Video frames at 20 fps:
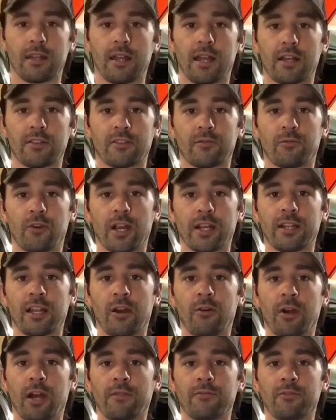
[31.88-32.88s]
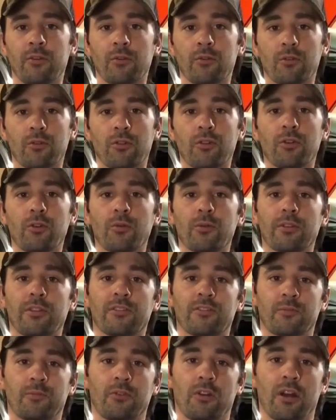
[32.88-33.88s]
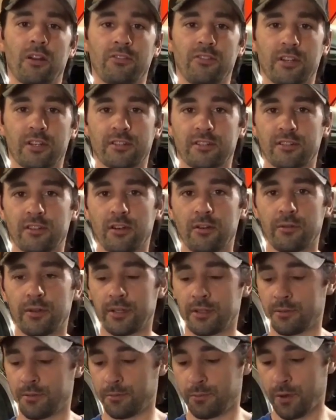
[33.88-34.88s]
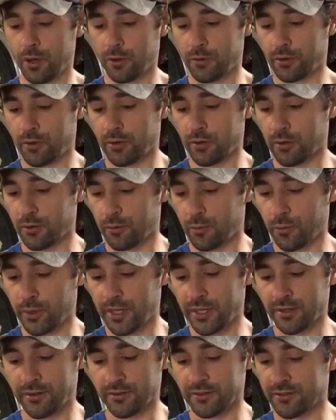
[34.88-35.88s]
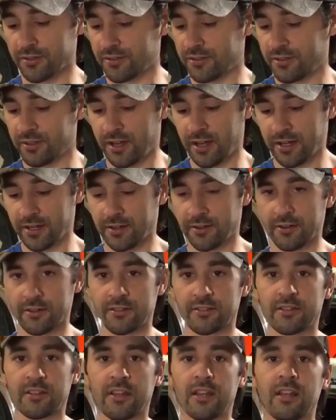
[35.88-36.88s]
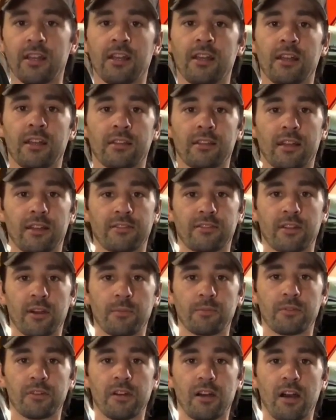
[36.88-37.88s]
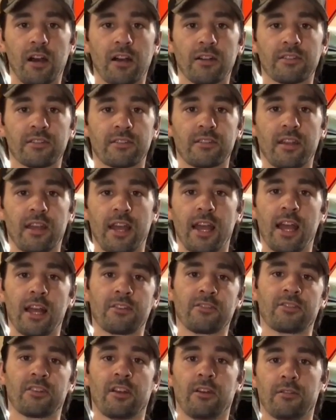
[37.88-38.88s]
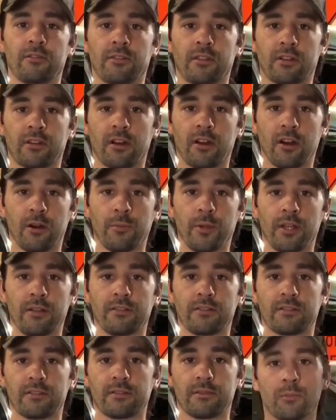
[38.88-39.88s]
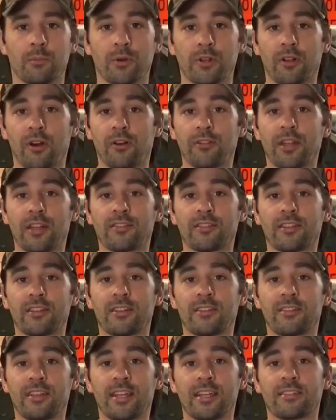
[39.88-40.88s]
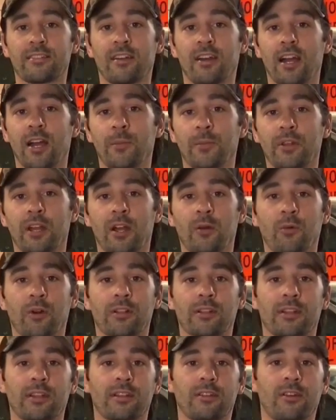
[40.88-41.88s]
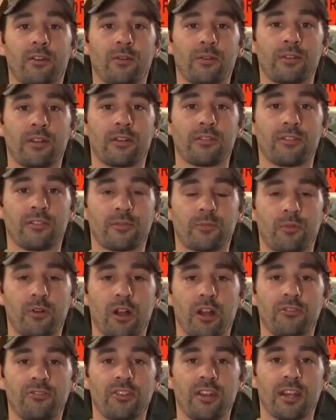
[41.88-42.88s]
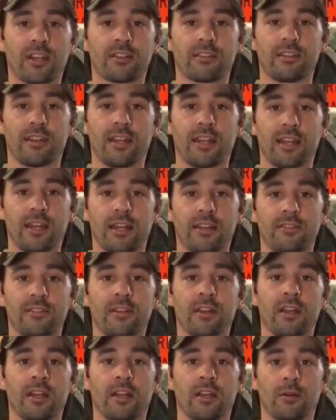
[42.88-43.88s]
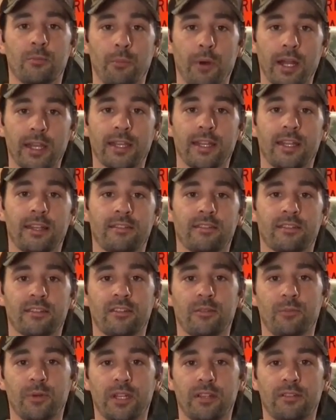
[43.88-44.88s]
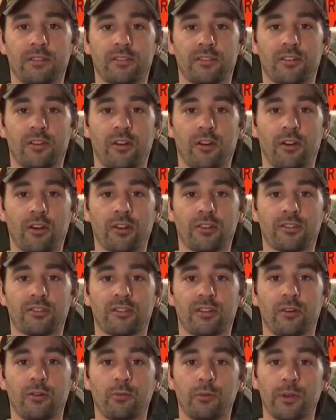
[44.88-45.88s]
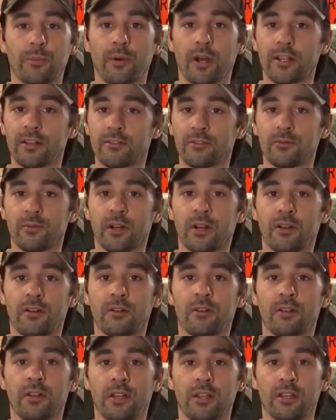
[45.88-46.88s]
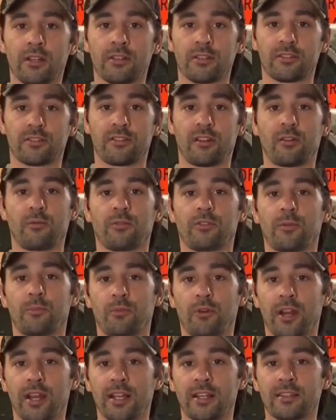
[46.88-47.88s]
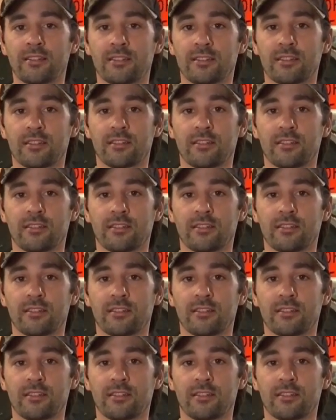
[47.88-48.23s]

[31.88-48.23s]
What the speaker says: As of right now, I have no clue where this project's going. Motor, wheels, tires. That's up to us to hash out in the comments. But all that's gonna take time, and I wanna get going on this project, and my kid's gonna be in this car, so we might as well start with the brakes.